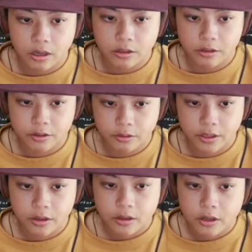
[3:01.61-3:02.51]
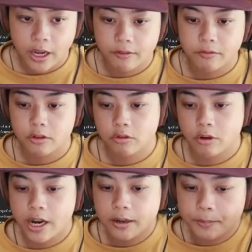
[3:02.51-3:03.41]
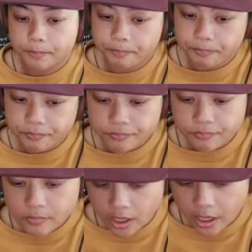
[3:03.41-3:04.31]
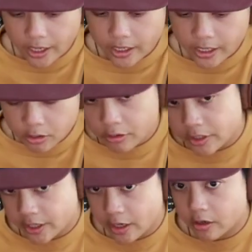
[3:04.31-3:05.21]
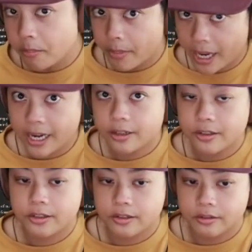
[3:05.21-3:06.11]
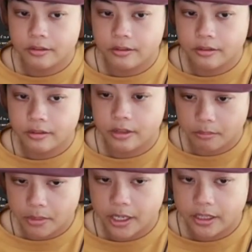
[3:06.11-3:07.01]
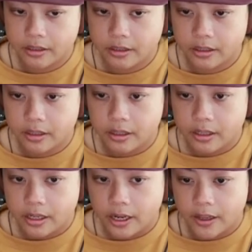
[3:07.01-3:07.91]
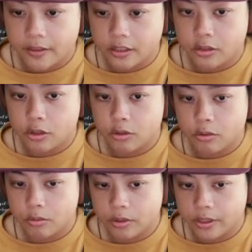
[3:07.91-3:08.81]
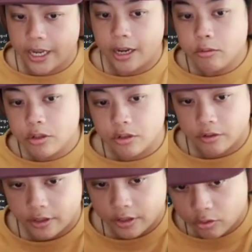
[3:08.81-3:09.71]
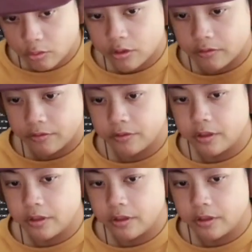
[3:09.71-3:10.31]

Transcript: are doing. At first crack, I increase air to max on mine. And then to counter this sort of,